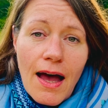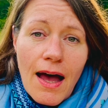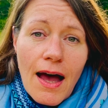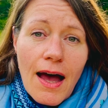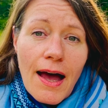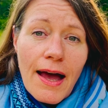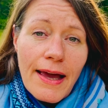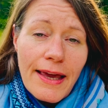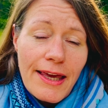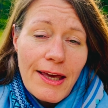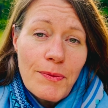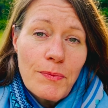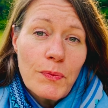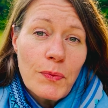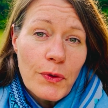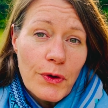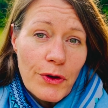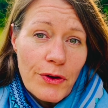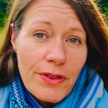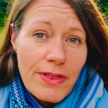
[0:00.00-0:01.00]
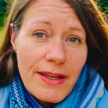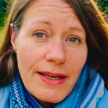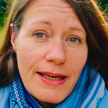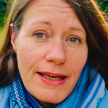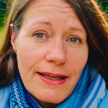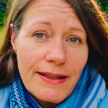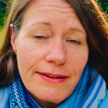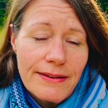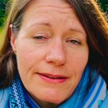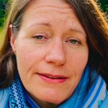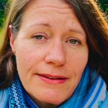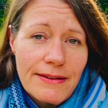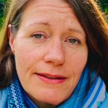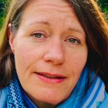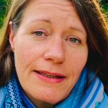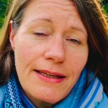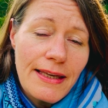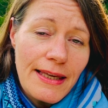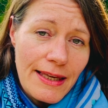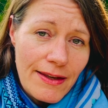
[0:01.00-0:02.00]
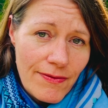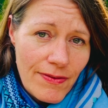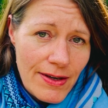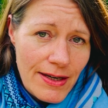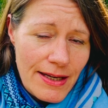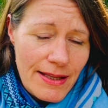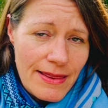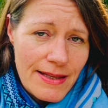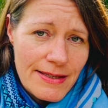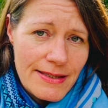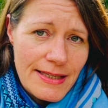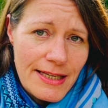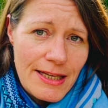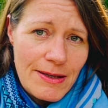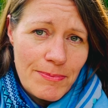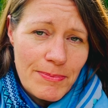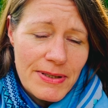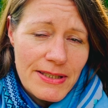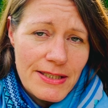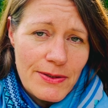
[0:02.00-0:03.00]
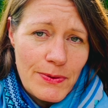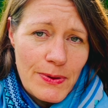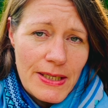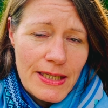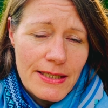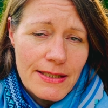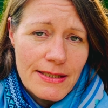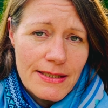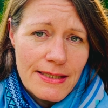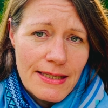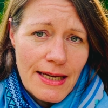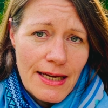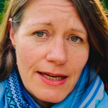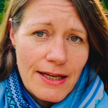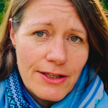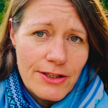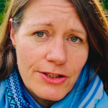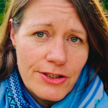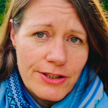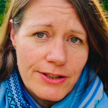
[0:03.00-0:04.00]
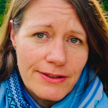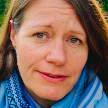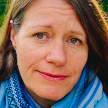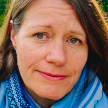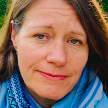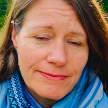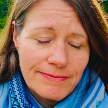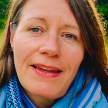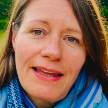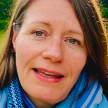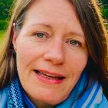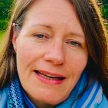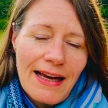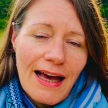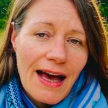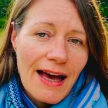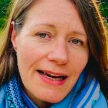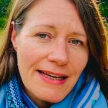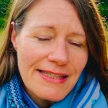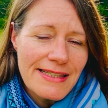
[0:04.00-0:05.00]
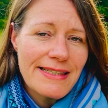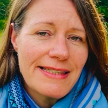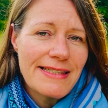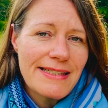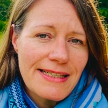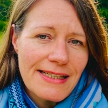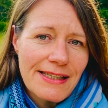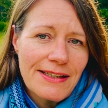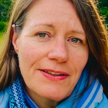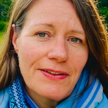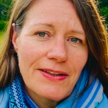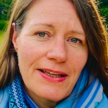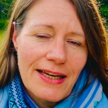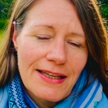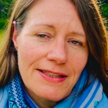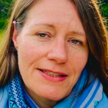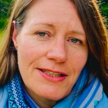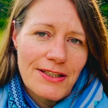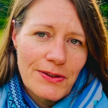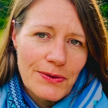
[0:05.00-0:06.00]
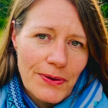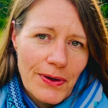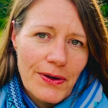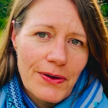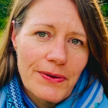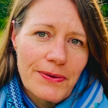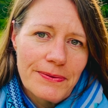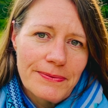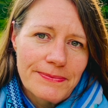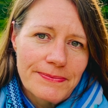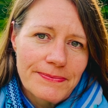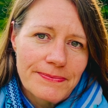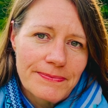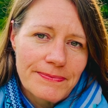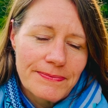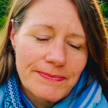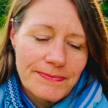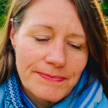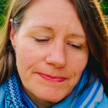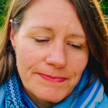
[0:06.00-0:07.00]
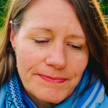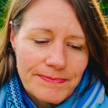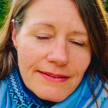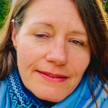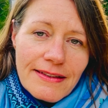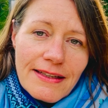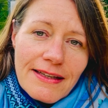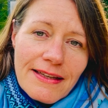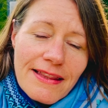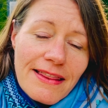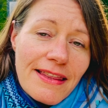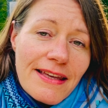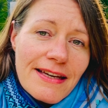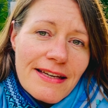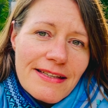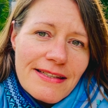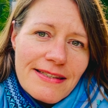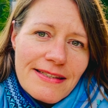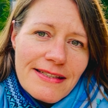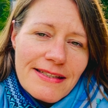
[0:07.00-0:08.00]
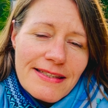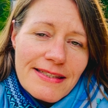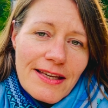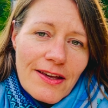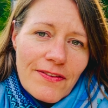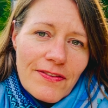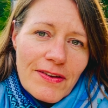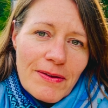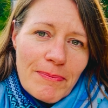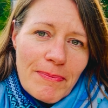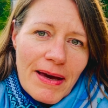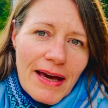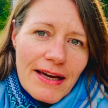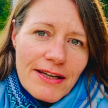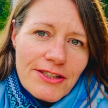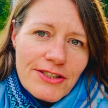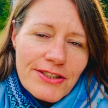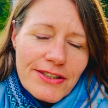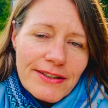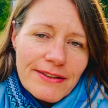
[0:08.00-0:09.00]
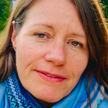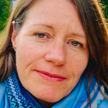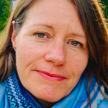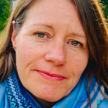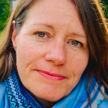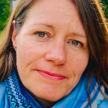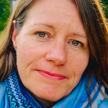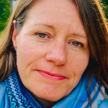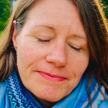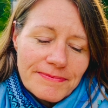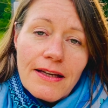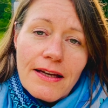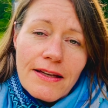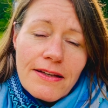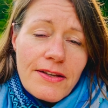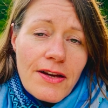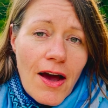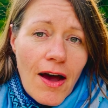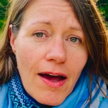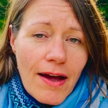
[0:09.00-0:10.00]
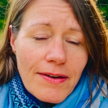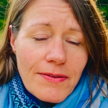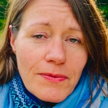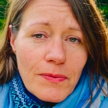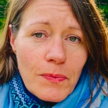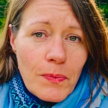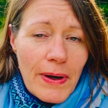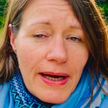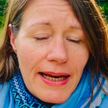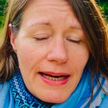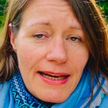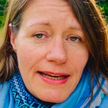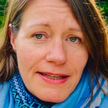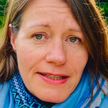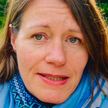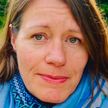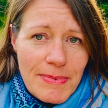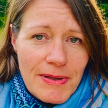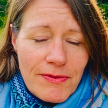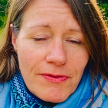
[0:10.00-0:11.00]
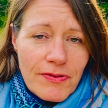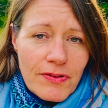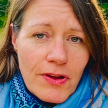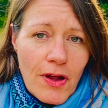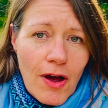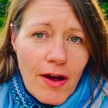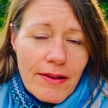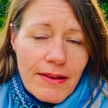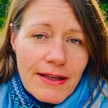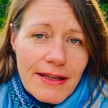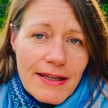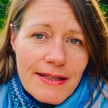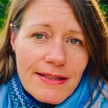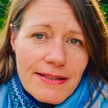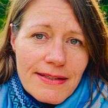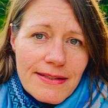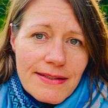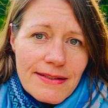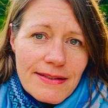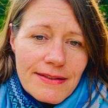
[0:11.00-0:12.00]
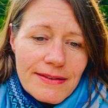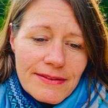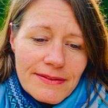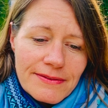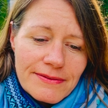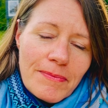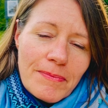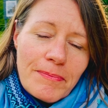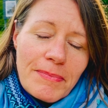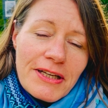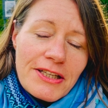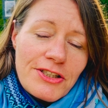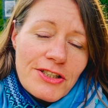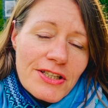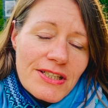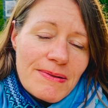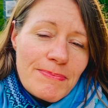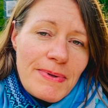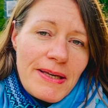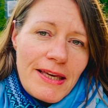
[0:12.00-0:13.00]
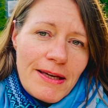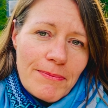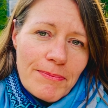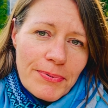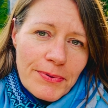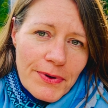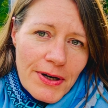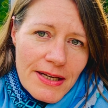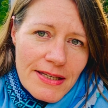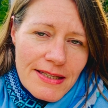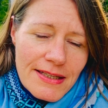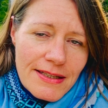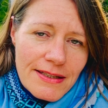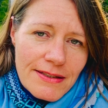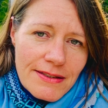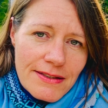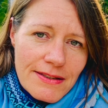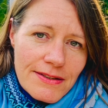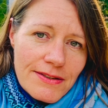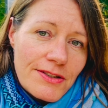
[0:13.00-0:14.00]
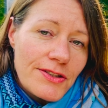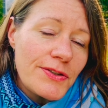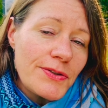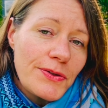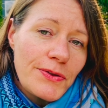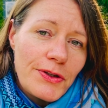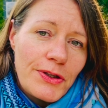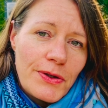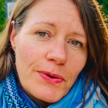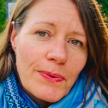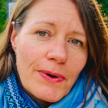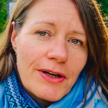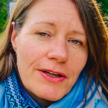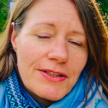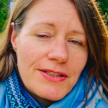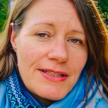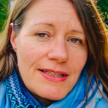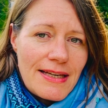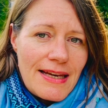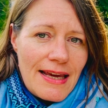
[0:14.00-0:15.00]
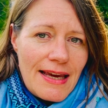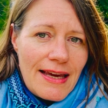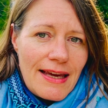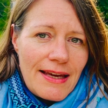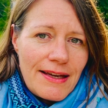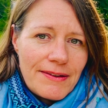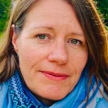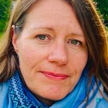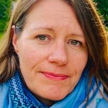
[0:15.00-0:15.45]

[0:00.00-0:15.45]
I am worthy, even in this in-between stage. I still get to grow. This is self-compassion, not waiting to be flawless, but just being present to who you are today.